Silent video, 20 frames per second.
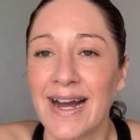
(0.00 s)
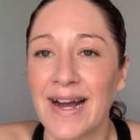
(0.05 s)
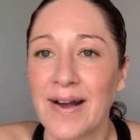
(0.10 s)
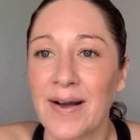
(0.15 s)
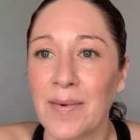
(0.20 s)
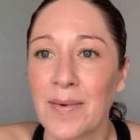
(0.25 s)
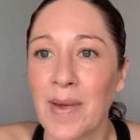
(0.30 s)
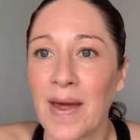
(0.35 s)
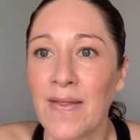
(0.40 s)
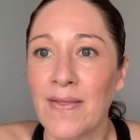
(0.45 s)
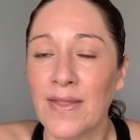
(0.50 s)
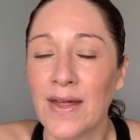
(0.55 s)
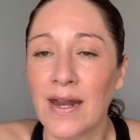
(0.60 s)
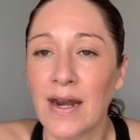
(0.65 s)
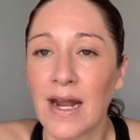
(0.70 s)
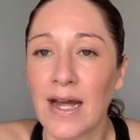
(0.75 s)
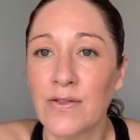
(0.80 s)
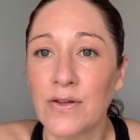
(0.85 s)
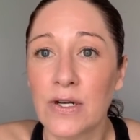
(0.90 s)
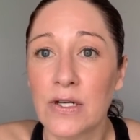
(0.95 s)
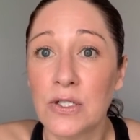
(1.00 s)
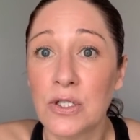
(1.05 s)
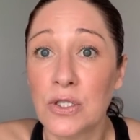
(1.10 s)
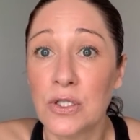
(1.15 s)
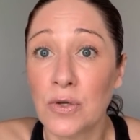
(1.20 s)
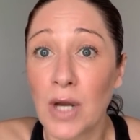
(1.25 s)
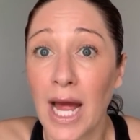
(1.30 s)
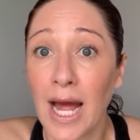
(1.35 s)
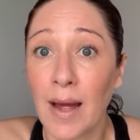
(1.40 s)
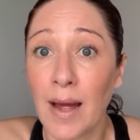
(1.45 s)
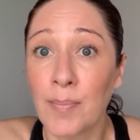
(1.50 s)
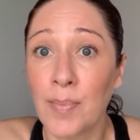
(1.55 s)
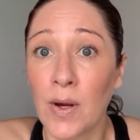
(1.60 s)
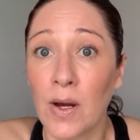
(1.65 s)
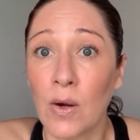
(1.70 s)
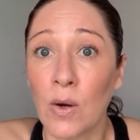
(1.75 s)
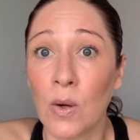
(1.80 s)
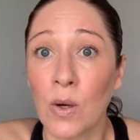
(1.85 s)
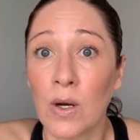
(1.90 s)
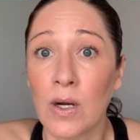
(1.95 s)
Um, and then either a
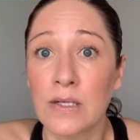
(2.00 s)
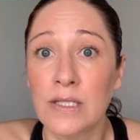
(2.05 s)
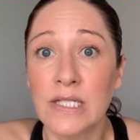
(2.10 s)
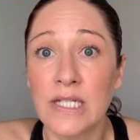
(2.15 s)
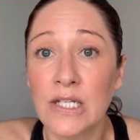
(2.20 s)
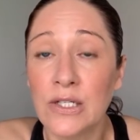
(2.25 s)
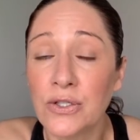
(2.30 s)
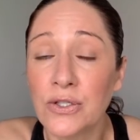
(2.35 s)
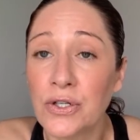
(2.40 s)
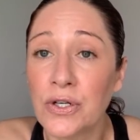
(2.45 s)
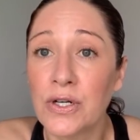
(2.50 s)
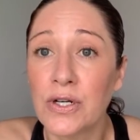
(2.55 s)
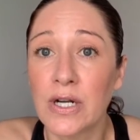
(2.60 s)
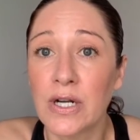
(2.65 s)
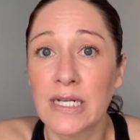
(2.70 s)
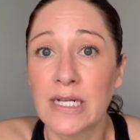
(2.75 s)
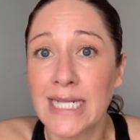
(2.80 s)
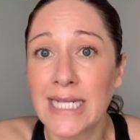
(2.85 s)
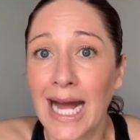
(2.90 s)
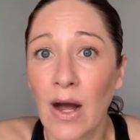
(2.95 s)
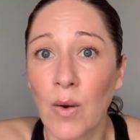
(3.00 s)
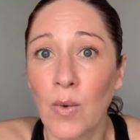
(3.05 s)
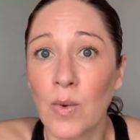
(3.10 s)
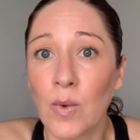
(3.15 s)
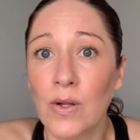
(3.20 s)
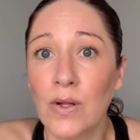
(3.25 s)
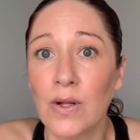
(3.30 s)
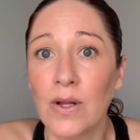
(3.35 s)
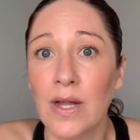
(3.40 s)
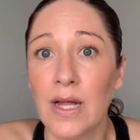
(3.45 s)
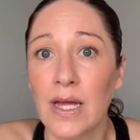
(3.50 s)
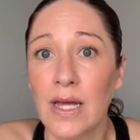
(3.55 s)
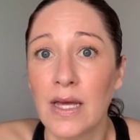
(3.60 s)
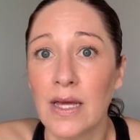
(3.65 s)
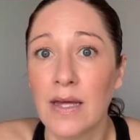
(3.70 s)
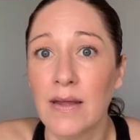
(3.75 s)
strap or a t-shirt, a towel,